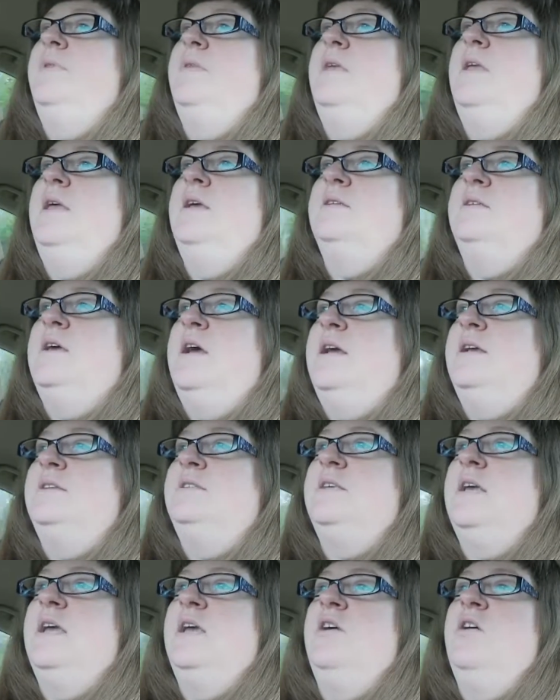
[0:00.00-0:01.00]

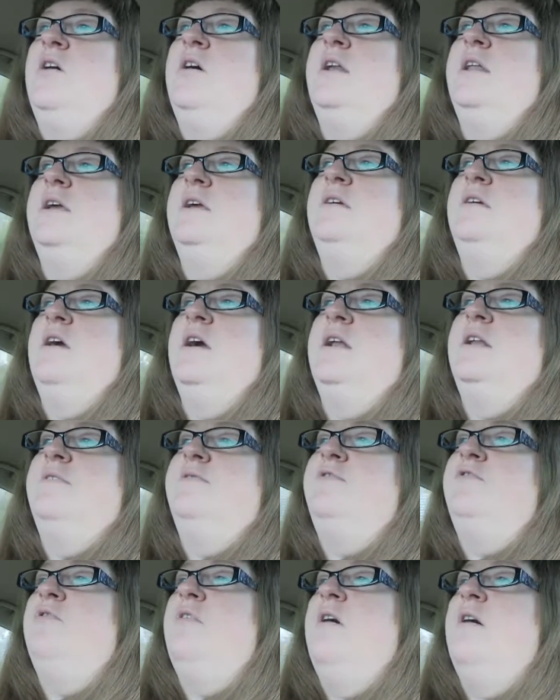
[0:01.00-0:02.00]
antipsychotic kind
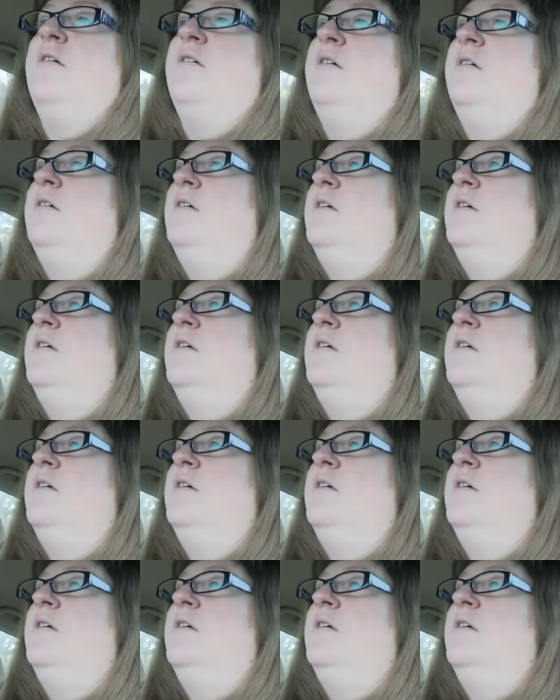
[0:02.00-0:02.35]
of drug.